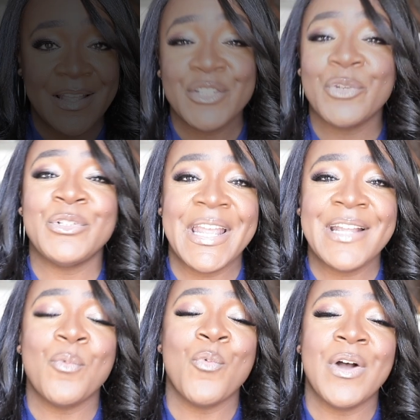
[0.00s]
So take
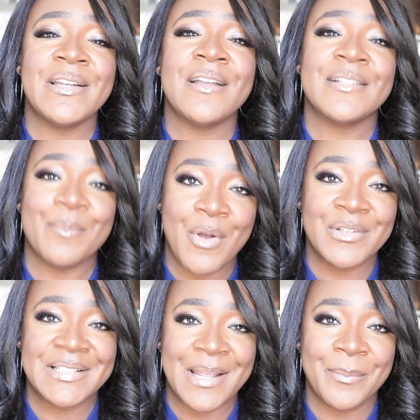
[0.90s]
one small
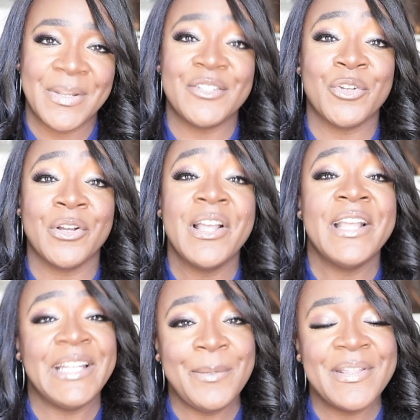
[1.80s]
step into
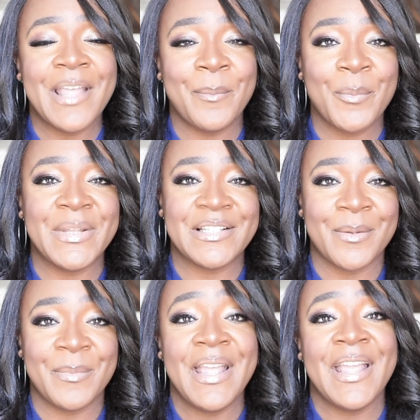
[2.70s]
keeping that
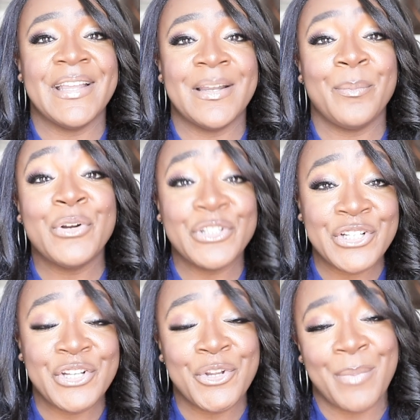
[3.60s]
momentum and
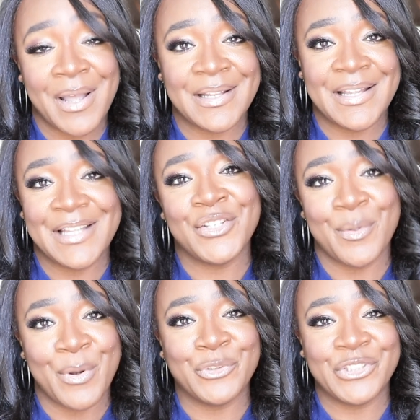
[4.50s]
pushing your body into
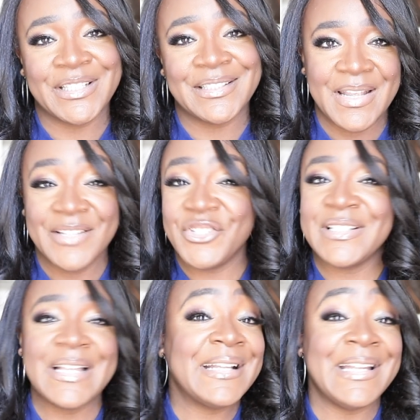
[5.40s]
motion.
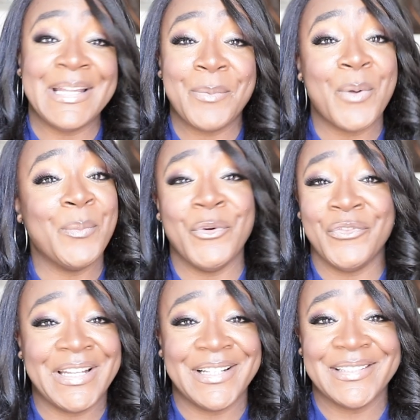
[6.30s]
Just keep
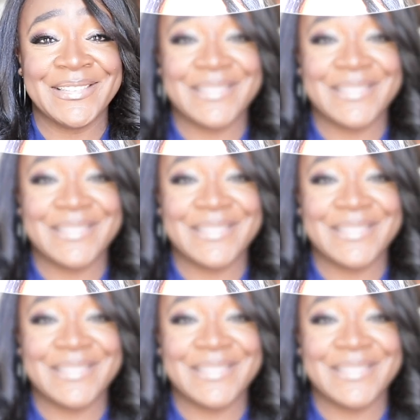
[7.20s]
moving.